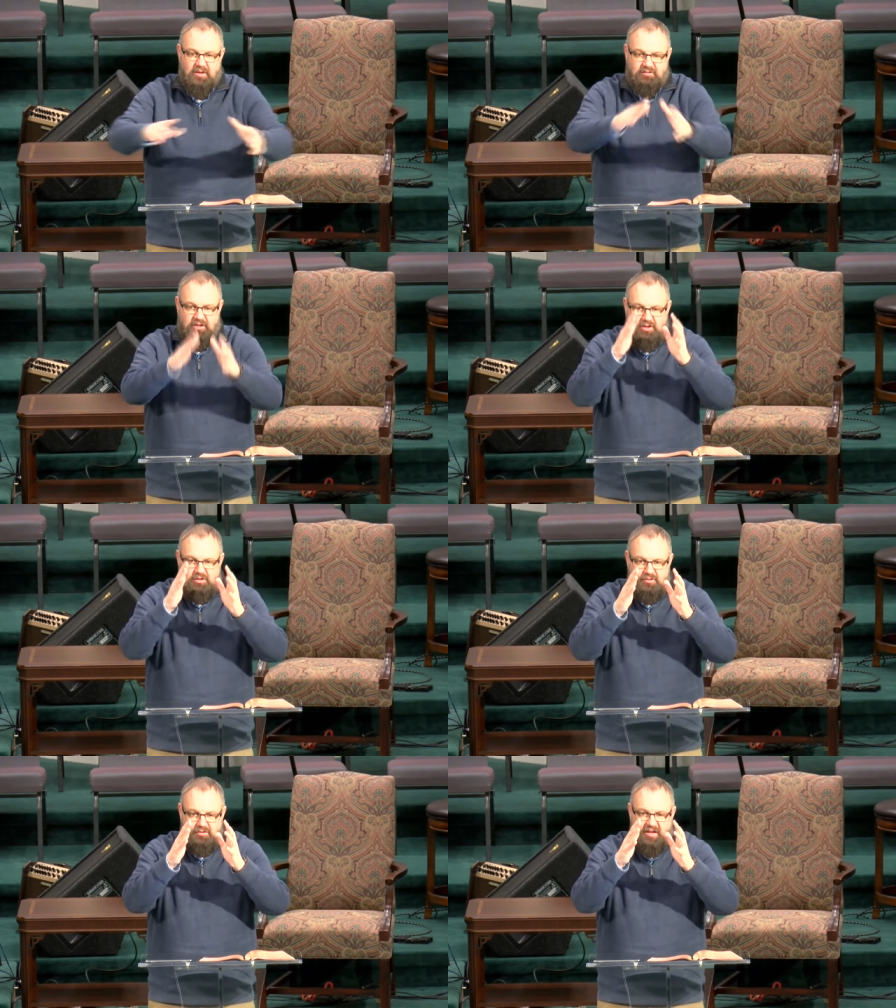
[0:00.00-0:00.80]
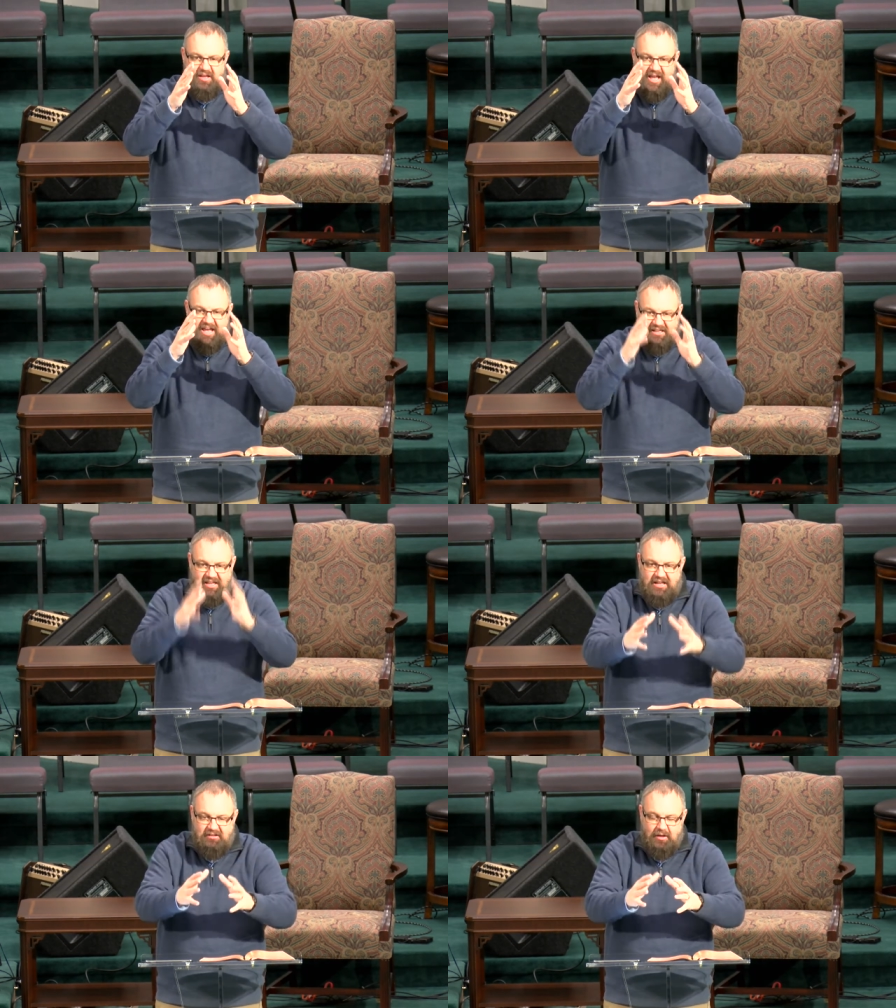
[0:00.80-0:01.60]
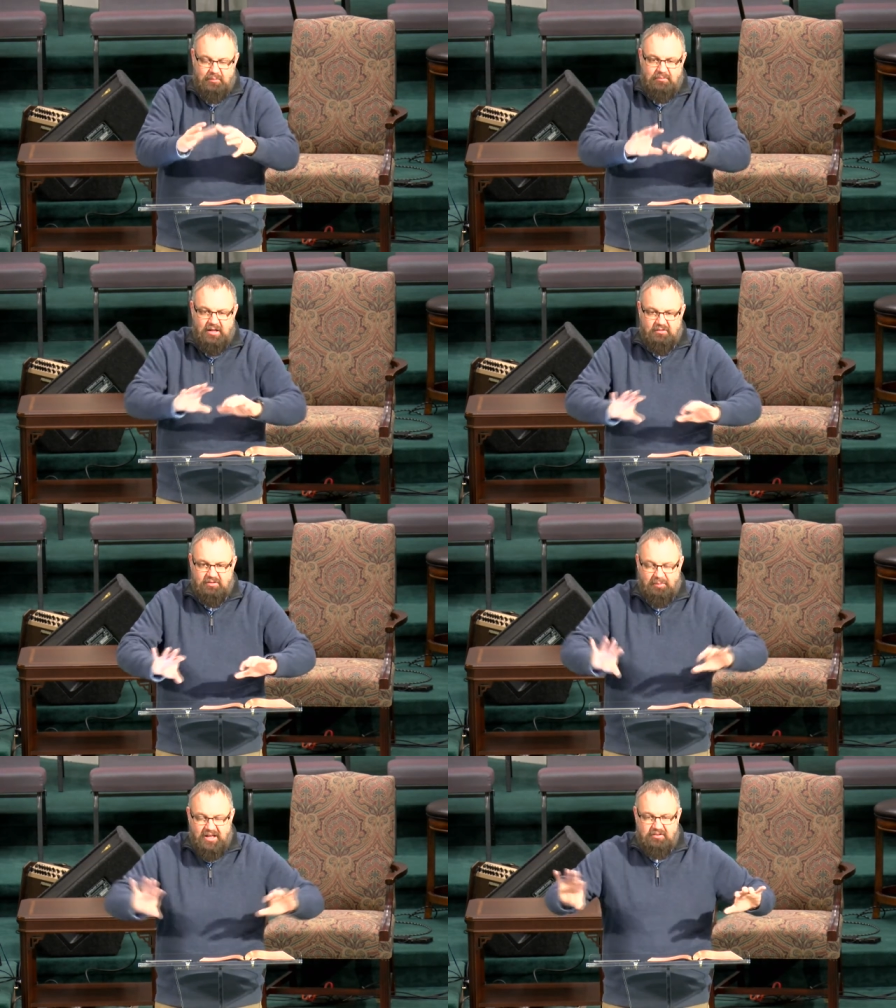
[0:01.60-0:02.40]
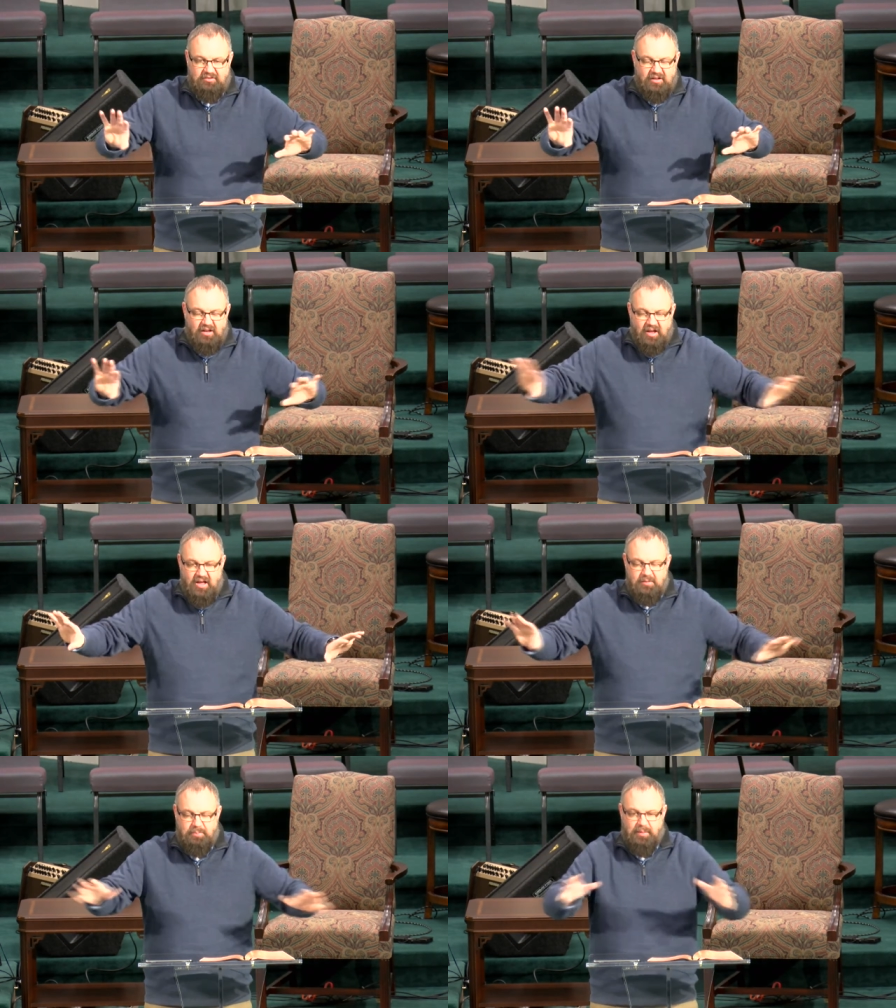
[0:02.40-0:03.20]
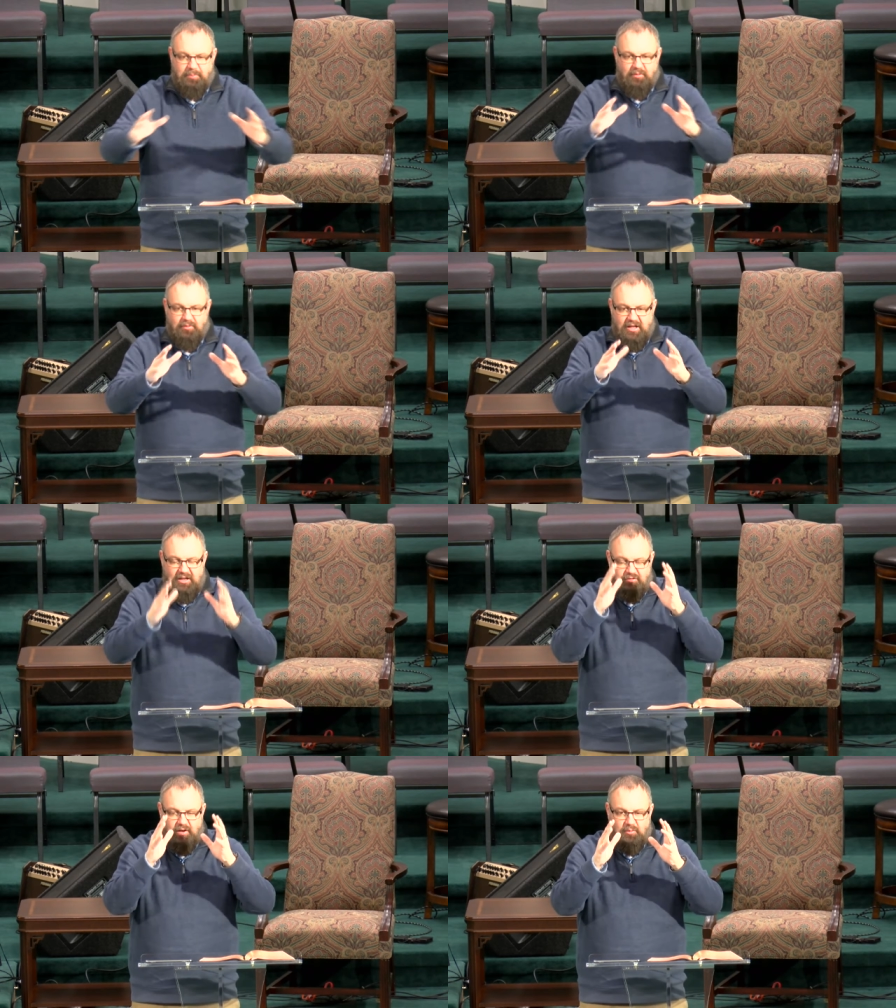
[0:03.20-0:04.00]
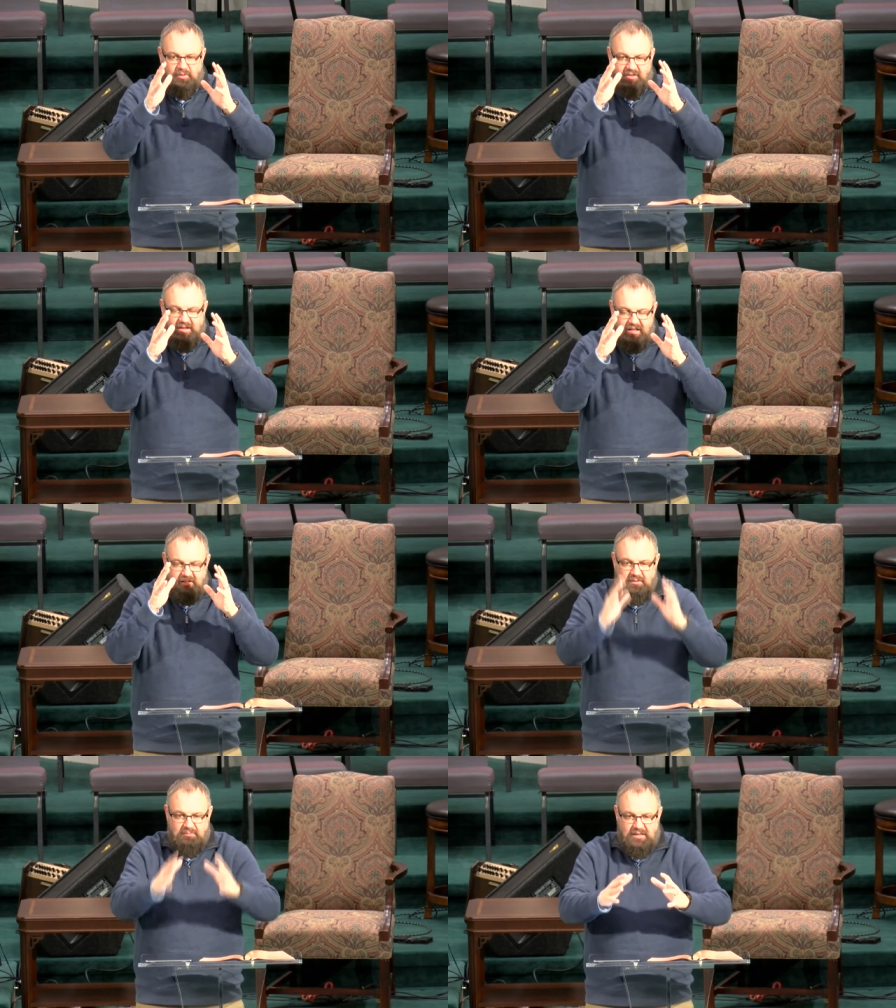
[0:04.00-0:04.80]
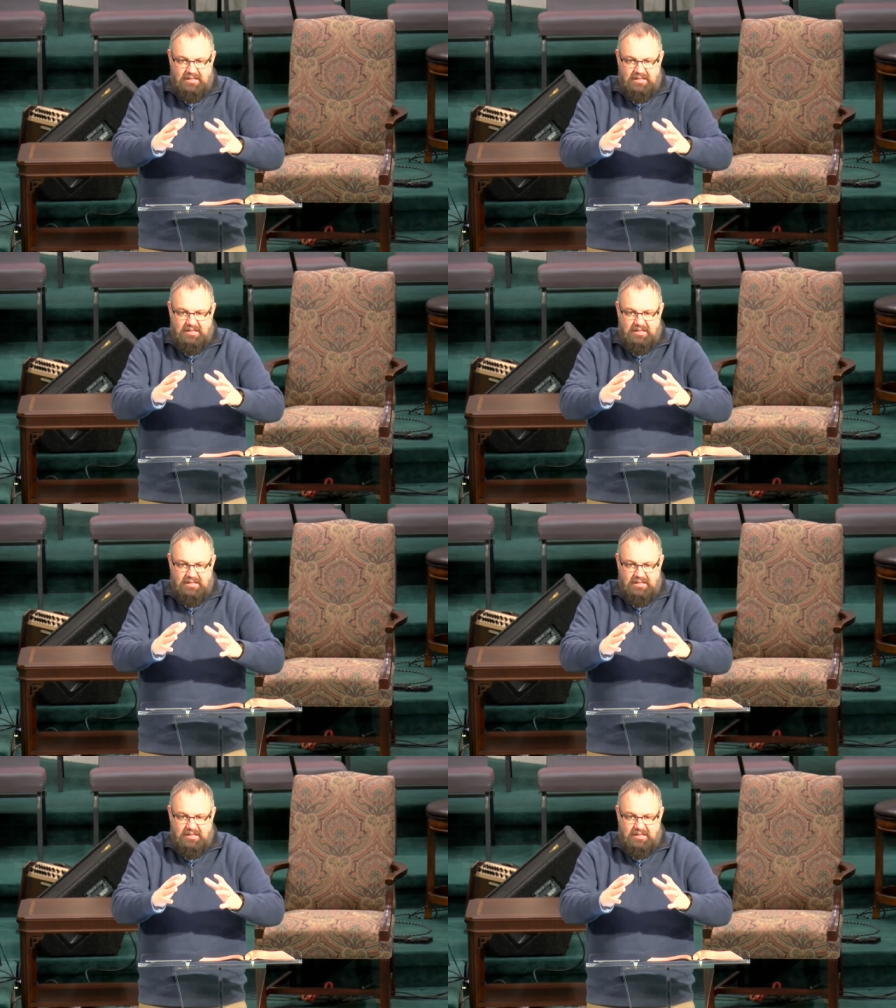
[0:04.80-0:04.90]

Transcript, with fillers: to use a kingdom to bless other people. Israel was a kingdom,